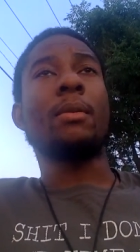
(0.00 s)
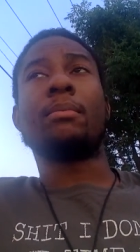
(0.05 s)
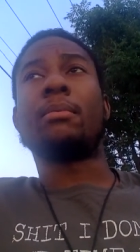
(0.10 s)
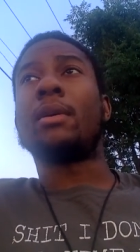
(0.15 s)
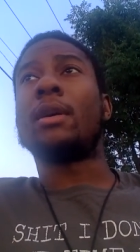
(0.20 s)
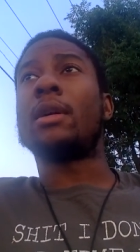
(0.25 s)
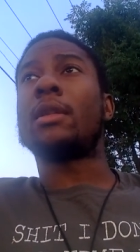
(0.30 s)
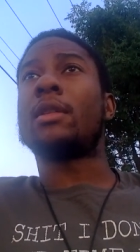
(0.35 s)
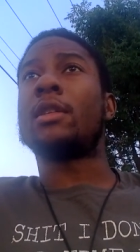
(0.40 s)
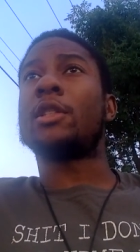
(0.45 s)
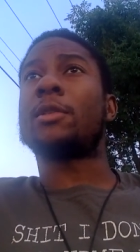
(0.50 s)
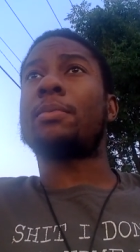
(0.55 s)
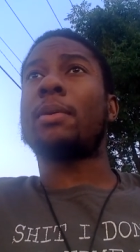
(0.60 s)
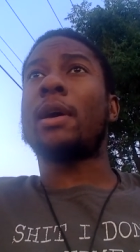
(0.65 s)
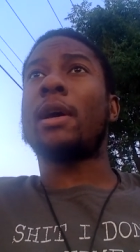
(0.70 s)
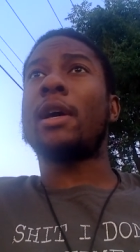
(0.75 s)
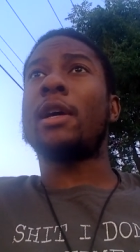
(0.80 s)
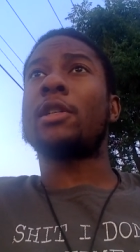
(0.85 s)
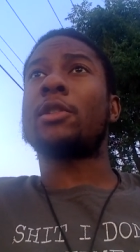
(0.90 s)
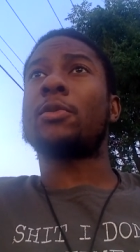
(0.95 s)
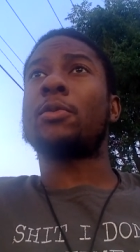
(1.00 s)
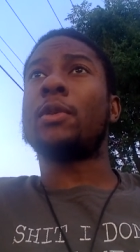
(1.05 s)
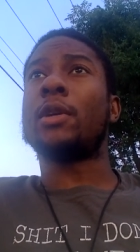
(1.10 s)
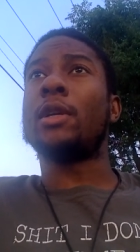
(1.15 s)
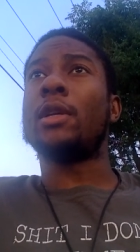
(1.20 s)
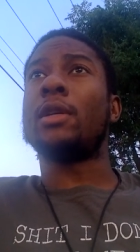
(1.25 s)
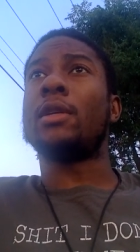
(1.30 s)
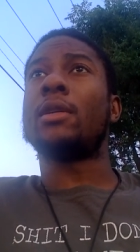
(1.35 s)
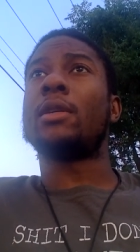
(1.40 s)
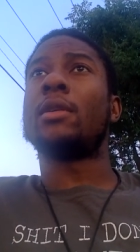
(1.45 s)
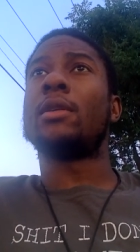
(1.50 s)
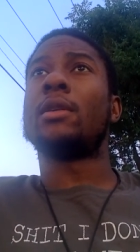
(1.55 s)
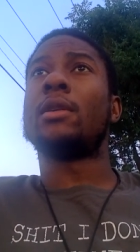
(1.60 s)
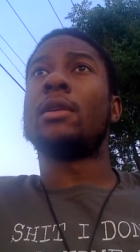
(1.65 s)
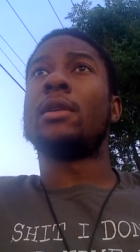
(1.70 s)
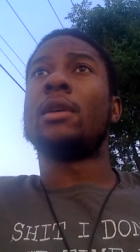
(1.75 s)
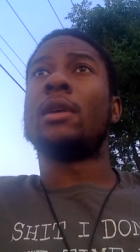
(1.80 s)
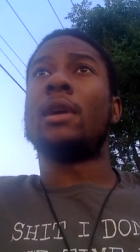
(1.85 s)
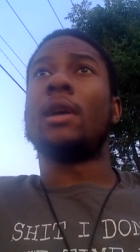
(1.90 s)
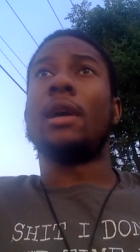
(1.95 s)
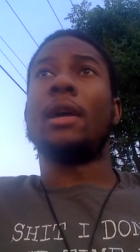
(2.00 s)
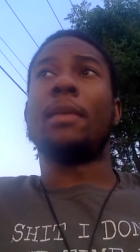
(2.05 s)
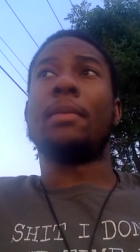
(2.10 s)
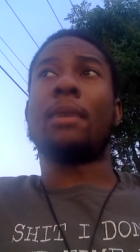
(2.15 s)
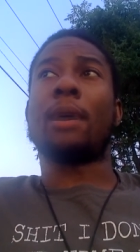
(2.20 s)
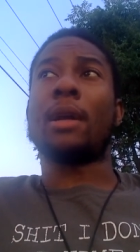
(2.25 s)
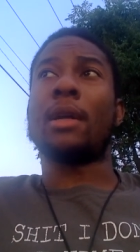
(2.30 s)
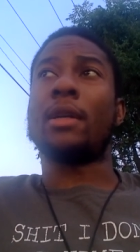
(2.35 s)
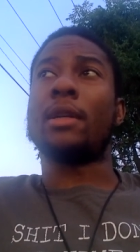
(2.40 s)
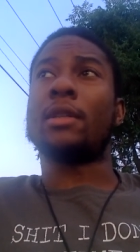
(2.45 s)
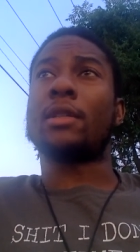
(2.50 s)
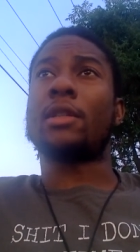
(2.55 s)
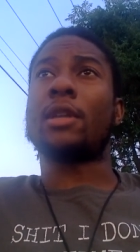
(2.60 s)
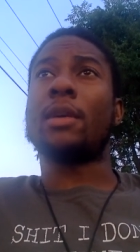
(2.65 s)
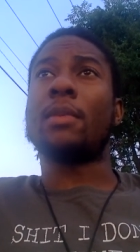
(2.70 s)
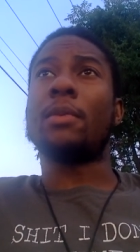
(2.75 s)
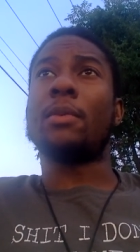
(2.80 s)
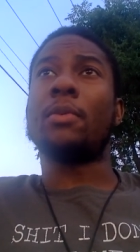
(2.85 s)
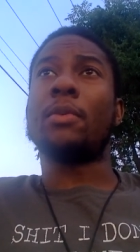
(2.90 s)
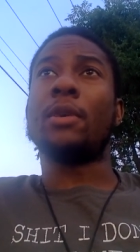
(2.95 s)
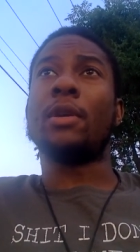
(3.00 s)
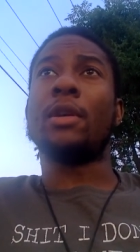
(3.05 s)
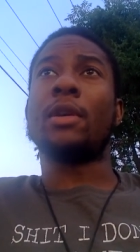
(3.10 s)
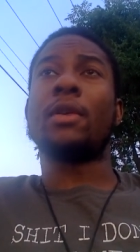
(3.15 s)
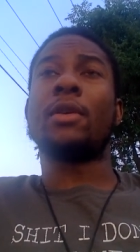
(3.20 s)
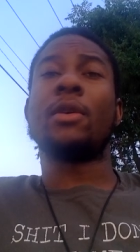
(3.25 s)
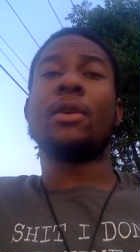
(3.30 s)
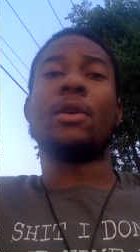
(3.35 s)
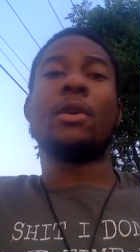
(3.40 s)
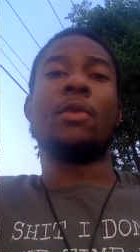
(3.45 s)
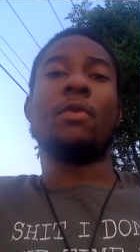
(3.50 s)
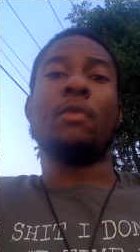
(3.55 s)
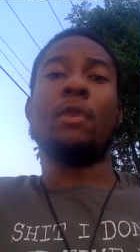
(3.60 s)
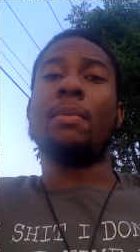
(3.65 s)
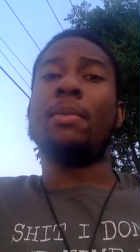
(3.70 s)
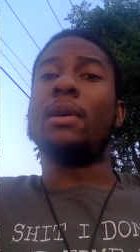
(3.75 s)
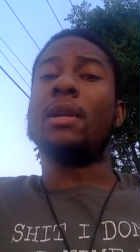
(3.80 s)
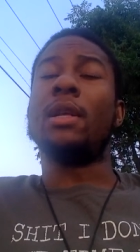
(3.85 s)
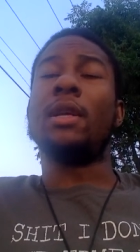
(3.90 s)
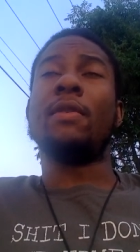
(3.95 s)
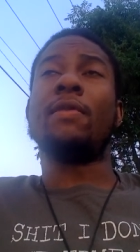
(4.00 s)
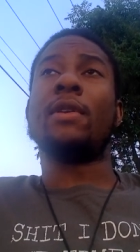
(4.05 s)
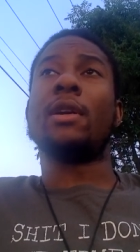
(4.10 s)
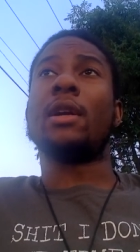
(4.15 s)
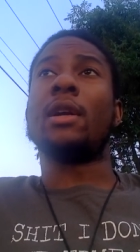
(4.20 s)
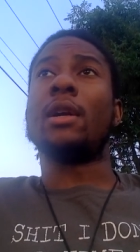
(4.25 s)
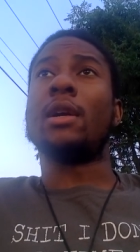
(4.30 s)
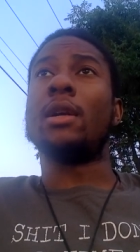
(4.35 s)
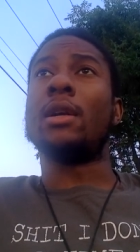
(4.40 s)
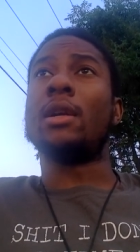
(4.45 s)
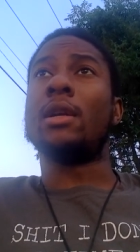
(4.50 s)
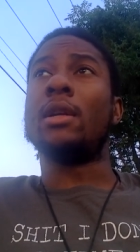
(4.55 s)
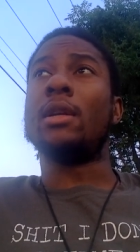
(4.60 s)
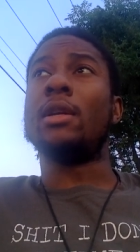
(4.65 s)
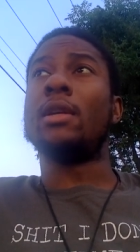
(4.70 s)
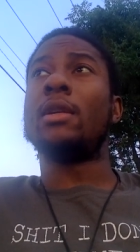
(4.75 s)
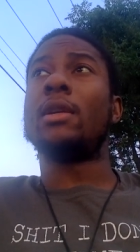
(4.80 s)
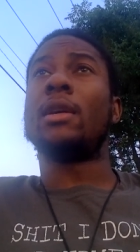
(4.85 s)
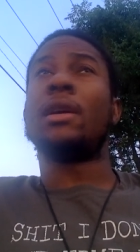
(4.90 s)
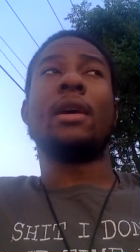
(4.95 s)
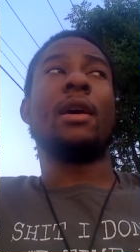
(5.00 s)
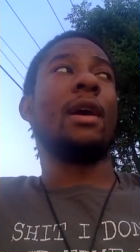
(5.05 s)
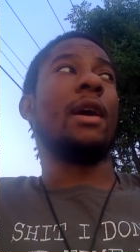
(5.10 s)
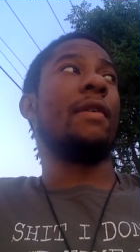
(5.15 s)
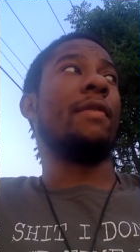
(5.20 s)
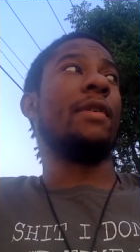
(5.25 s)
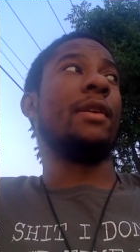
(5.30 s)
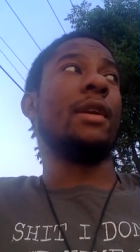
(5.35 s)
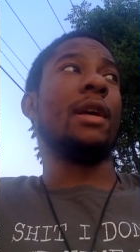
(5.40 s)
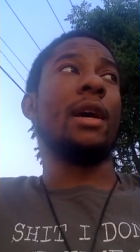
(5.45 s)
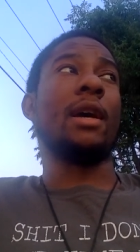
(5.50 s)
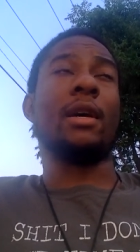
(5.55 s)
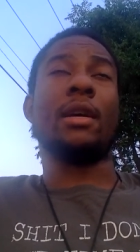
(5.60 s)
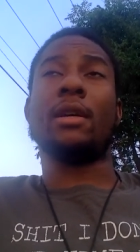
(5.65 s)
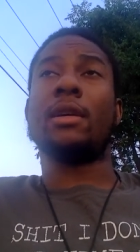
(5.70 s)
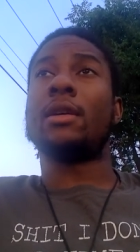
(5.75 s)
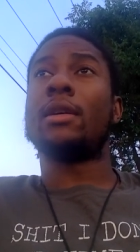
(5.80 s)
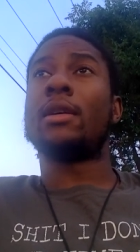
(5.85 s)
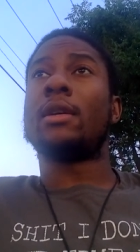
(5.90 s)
But this past week, and probably this coming week, we've been leaving early every day.